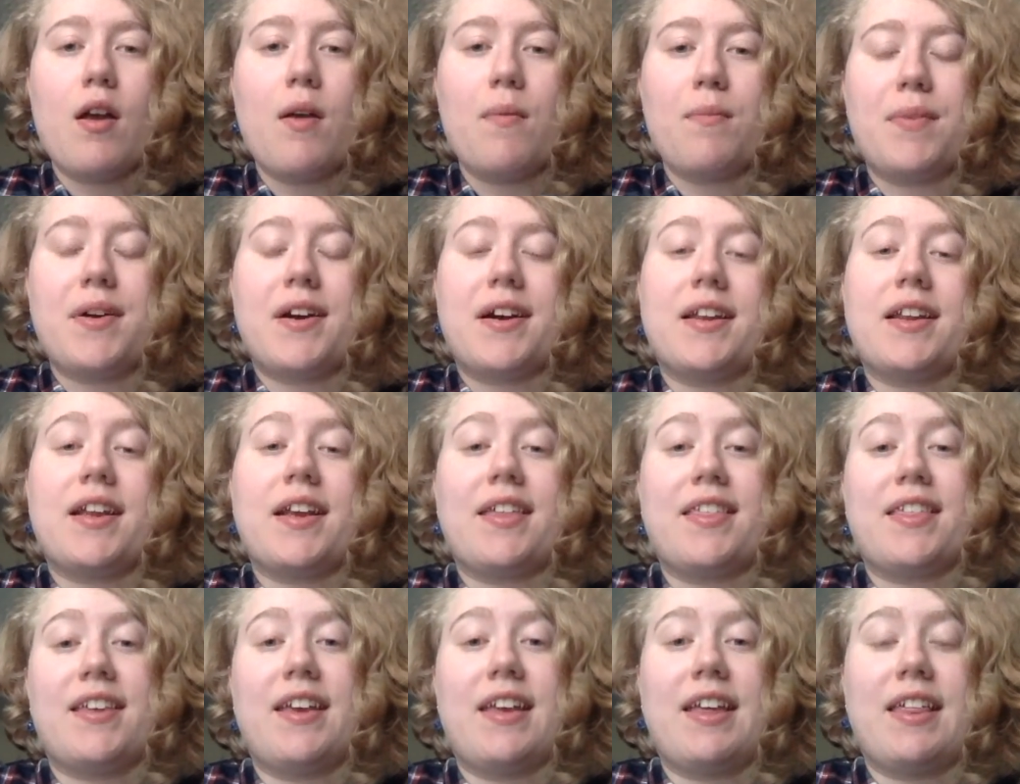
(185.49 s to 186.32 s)
But I
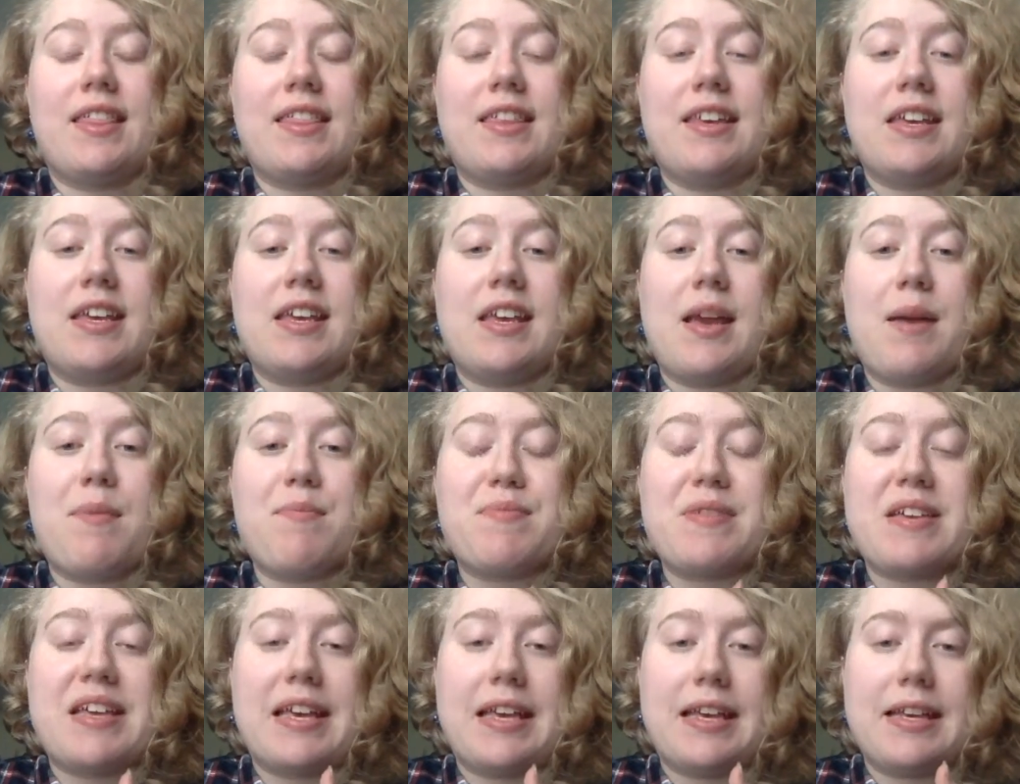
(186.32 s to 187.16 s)
think the
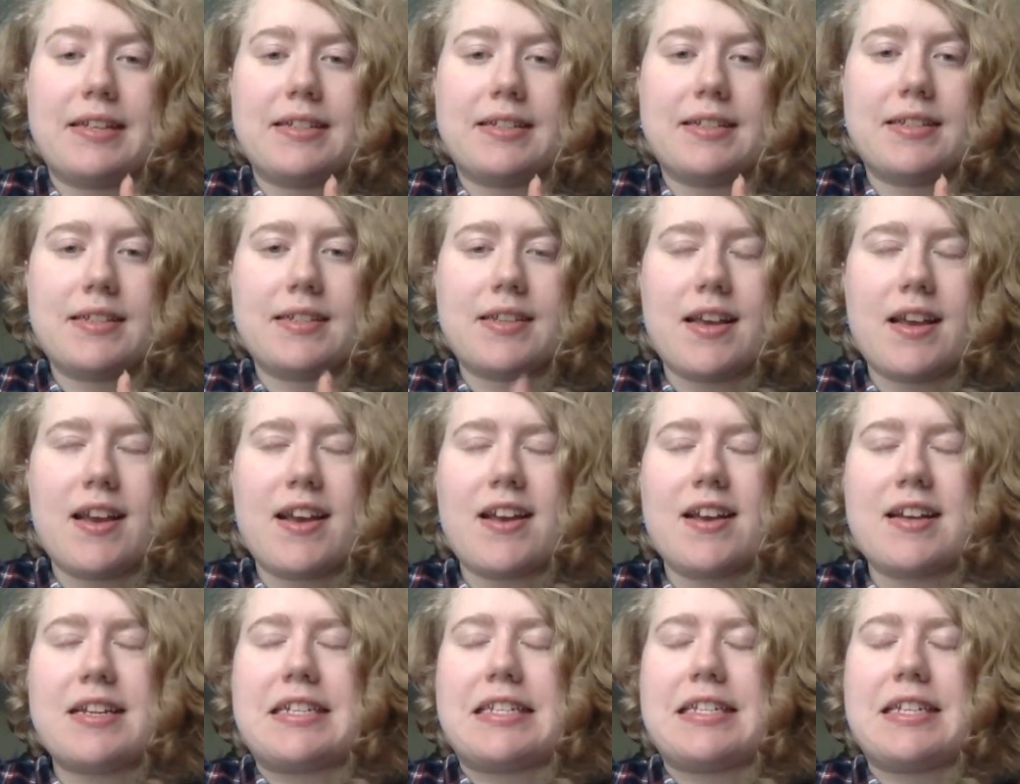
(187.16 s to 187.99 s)
biggest
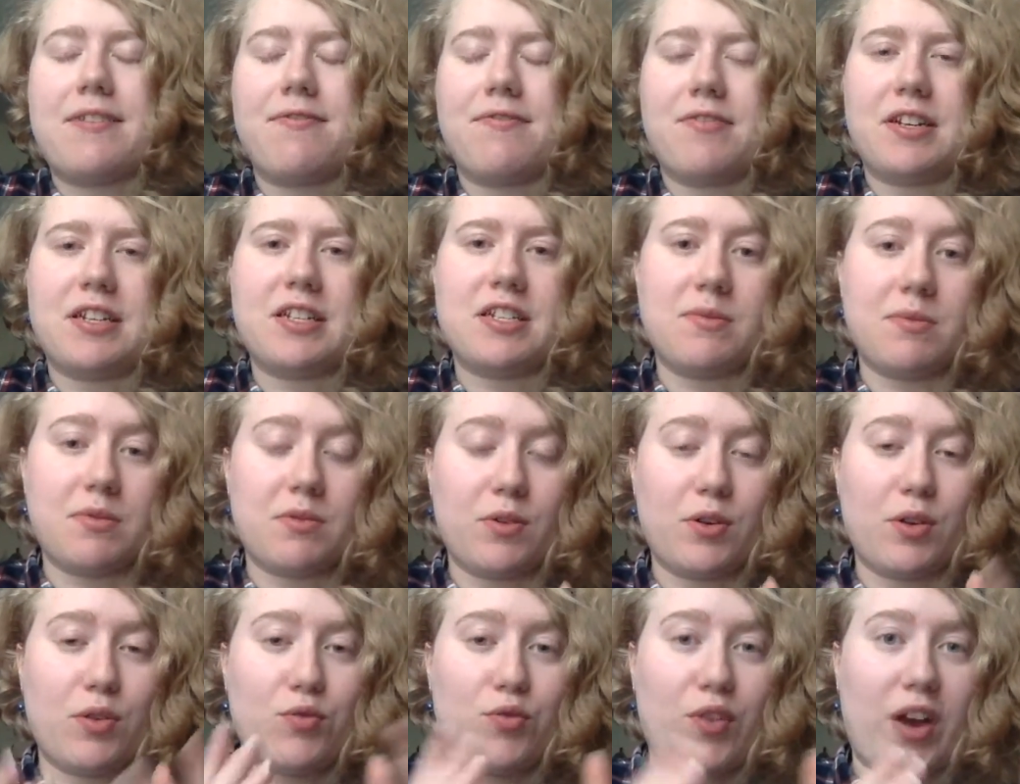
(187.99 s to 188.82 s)
difference
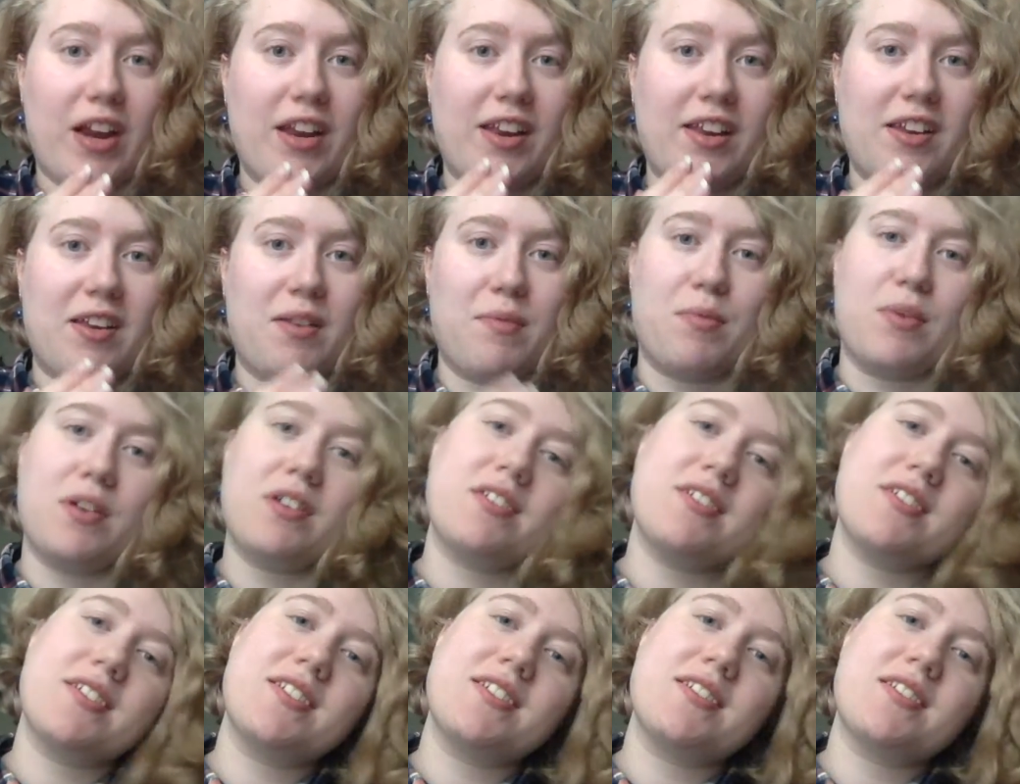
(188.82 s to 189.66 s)
between writing
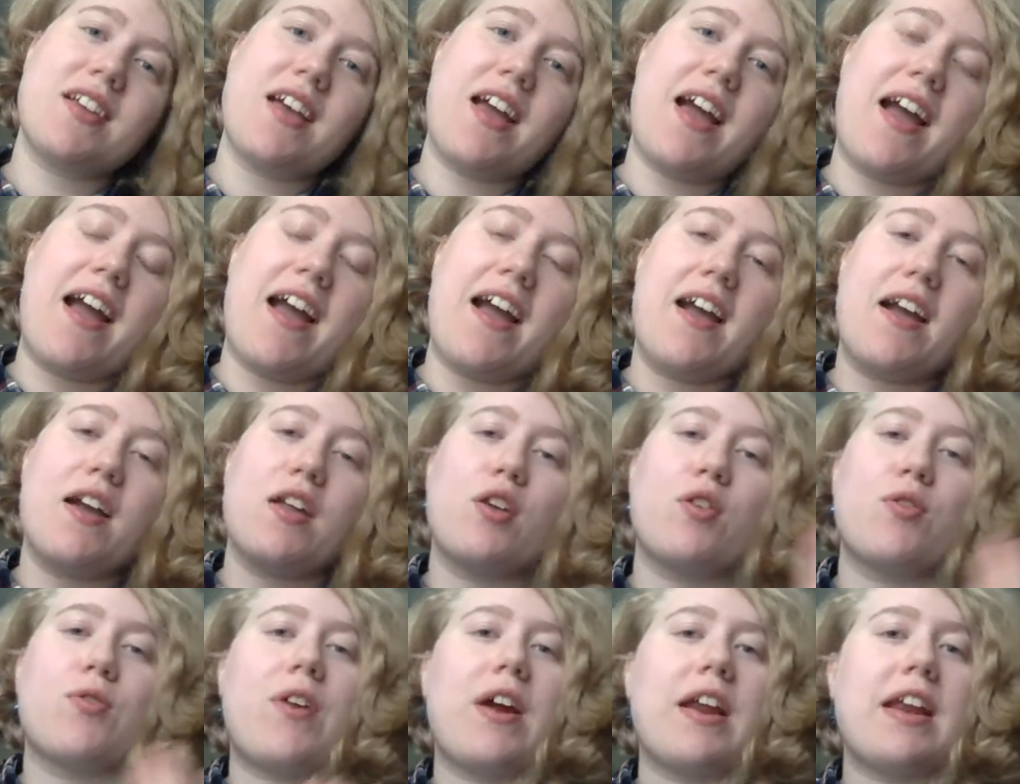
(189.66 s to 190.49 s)
books and
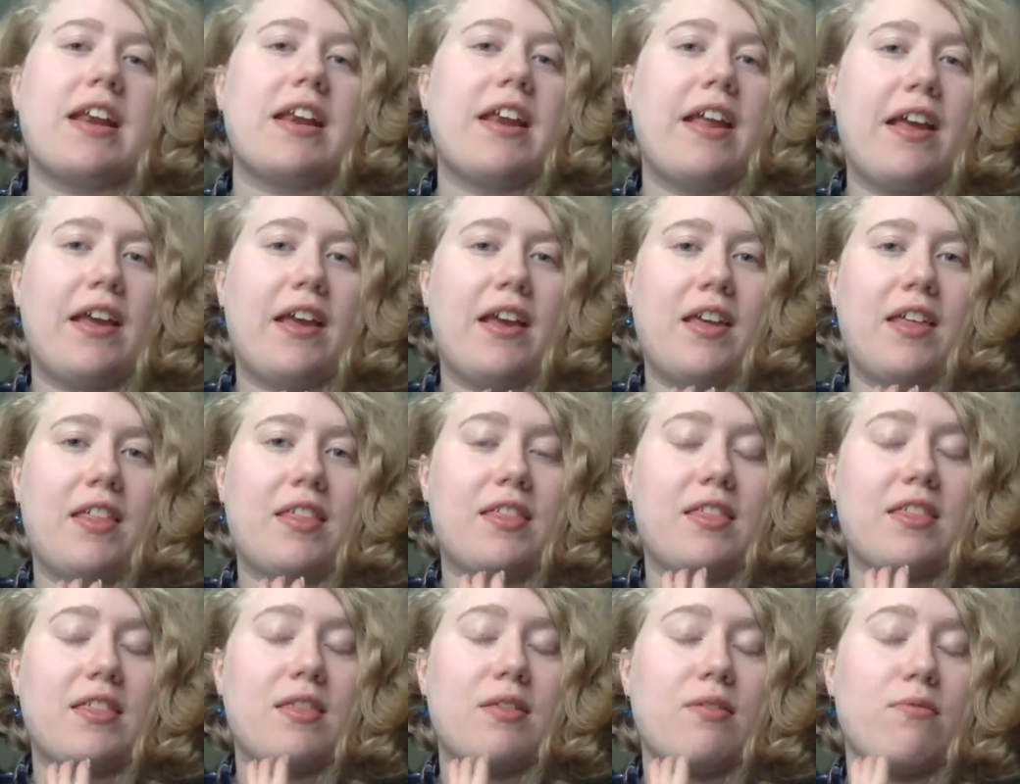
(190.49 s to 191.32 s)
writing a
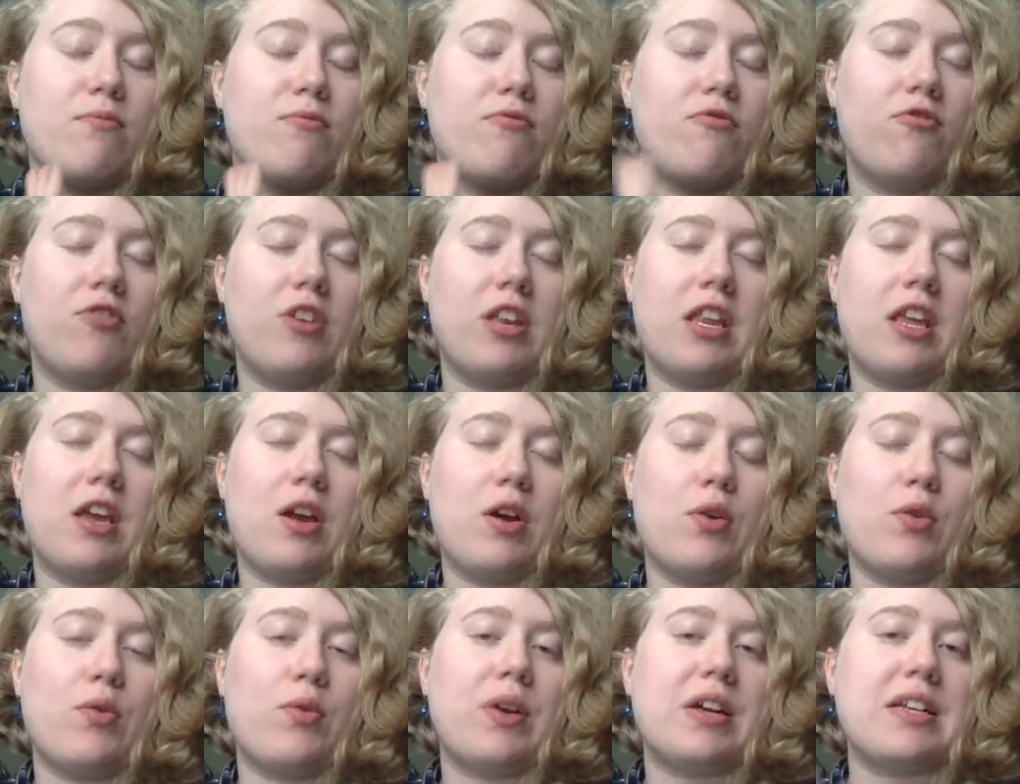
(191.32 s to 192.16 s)

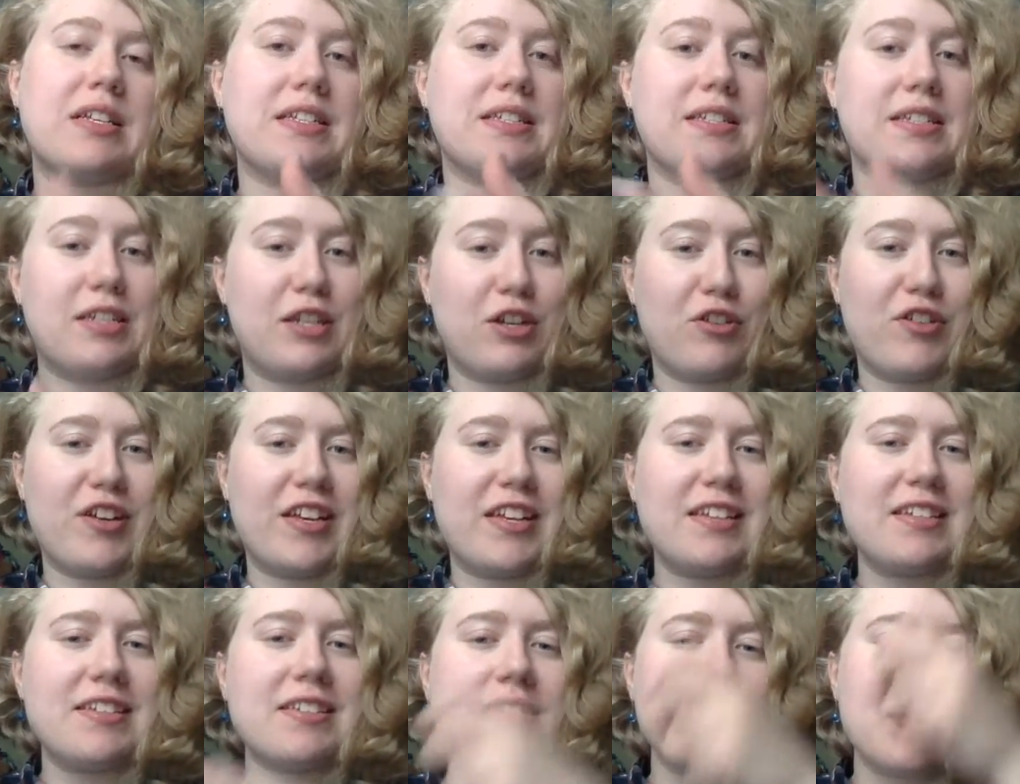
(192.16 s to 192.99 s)
video
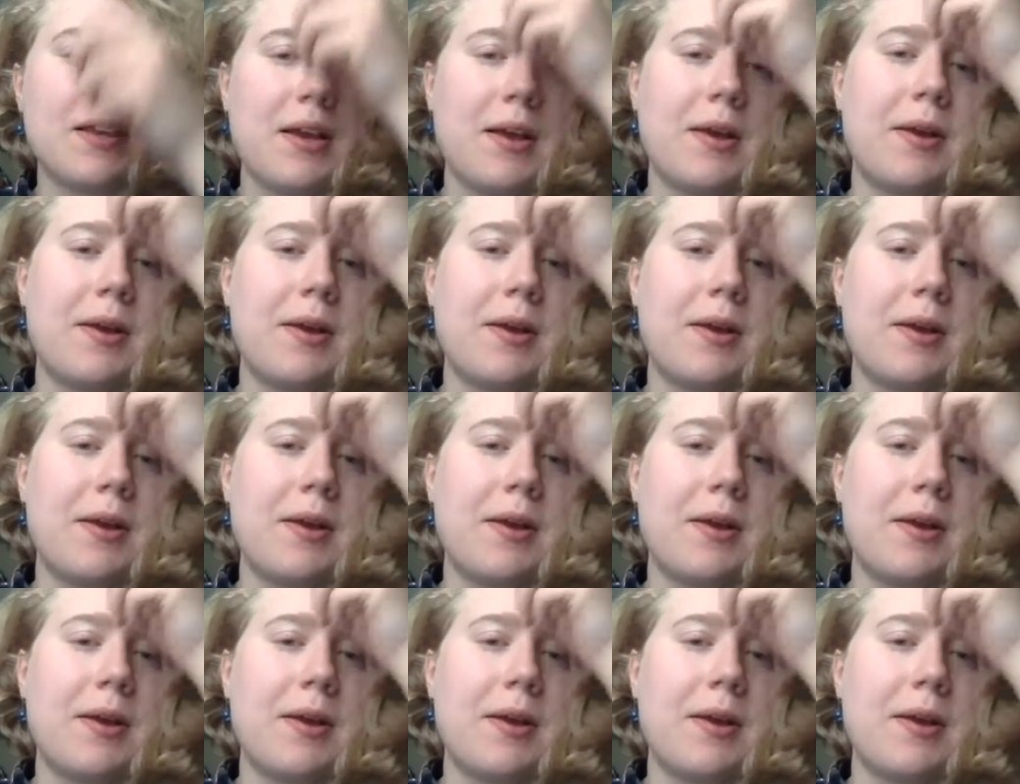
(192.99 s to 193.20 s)
series